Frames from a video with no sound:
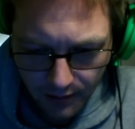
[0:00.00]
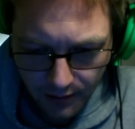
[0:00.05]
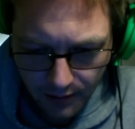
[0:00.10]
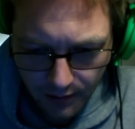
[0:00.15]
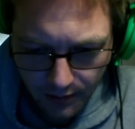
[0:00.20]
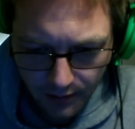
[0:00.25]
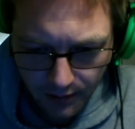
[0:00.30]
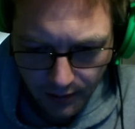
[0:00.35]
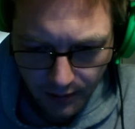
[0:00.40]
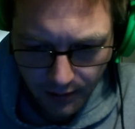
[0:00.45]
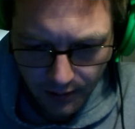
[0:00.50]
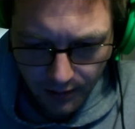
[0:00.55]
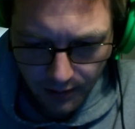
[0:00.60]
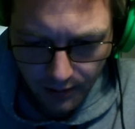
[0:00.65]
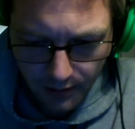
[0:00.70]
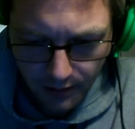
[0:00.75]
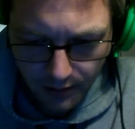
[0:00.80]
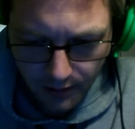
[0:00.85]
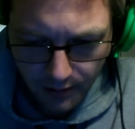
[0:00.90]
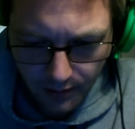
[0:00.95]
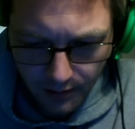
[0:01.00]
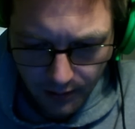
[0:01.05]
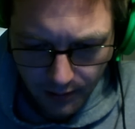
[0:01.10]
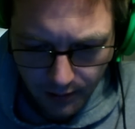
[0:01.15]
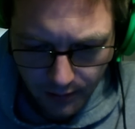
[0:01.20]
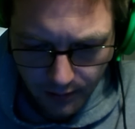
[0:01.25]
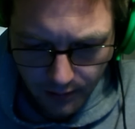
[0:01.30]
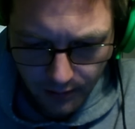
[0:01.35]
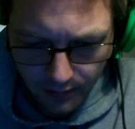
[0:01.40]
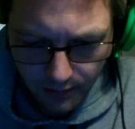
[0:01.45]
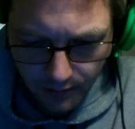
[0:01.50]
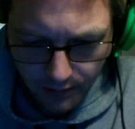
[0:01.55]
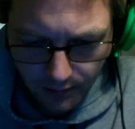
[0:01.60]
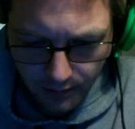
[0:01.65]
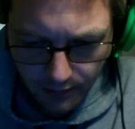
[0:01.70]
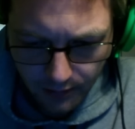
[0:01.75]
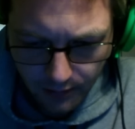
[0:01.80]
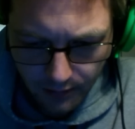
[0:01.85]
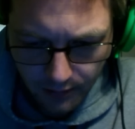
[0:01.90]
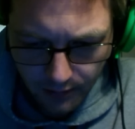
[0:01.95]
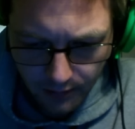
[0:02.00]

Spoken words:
(no one is talking)